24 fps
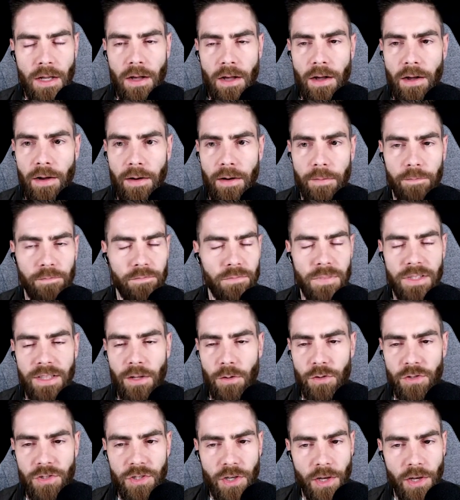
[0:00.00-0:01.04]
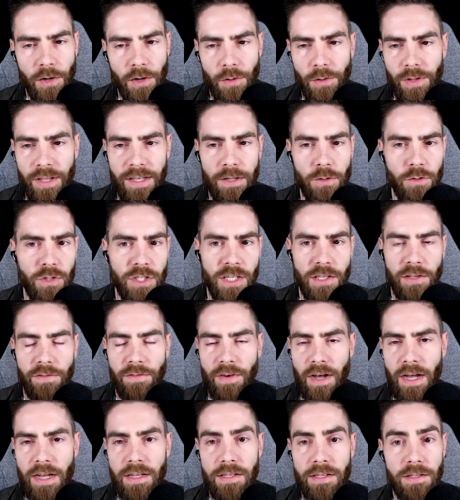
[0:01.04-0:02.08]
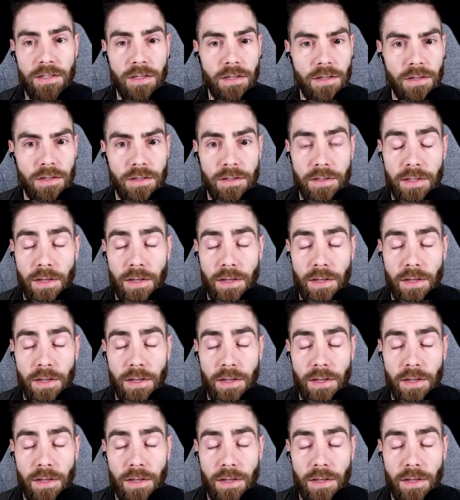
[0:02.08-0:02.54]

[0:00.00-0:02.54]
Um, there's subtle energy devices.